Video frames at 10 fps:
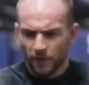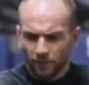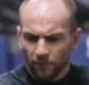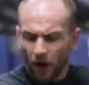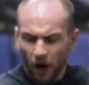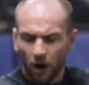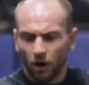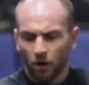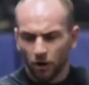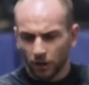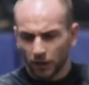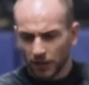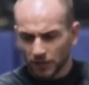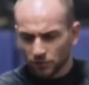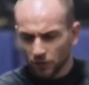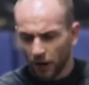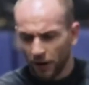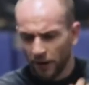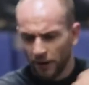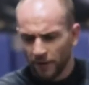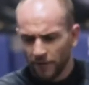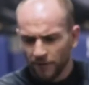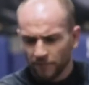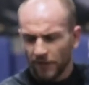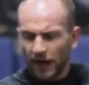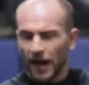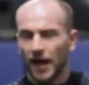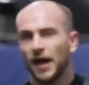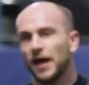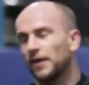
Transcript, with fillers: just evolves, it's friendship, I think it's all